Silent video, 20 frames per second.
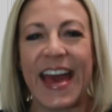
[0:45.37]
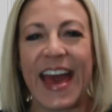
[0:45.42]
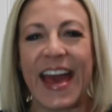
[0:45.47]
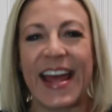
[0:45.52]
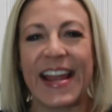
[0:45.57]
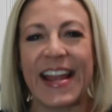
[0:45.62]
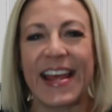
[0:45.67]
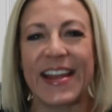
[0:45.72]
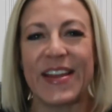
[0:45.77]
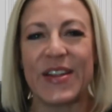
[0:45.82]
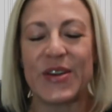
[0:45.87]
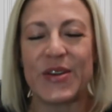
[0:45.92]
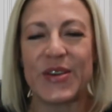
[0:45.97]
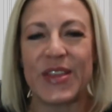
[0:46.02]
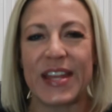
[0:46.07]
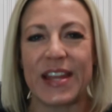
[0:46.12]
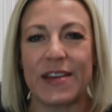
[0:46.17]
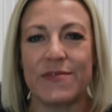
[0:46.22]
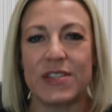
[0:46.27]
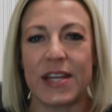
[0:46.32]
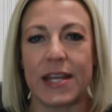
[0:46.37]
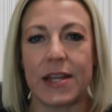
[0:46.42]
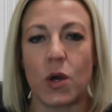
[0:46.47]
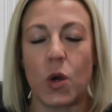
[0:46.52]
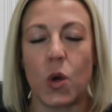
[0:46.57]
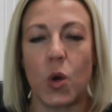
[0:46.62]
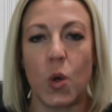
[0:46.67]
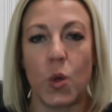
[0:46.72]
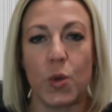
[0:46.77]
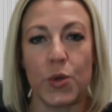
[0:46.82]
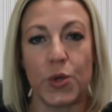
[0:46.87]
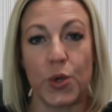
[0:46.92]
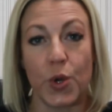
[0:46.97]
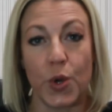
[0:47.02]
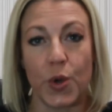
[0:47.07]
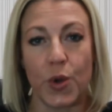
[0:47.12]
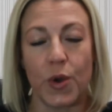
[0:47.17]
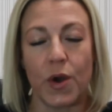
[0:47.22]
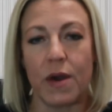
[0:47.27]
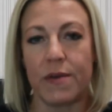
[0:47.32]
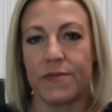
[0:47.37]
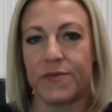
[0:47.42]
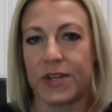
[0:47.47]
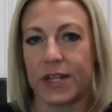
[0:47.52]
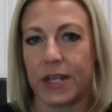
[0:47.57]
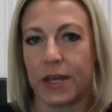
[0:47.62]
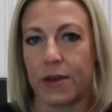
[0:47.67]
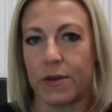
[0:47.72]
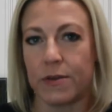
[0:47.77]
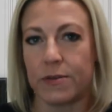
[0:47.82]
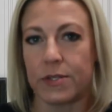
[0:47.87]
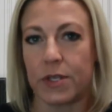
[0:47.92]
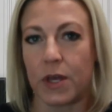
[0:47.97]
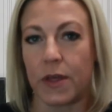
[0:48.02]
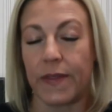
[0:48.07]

and I know that I've done a whole year of videos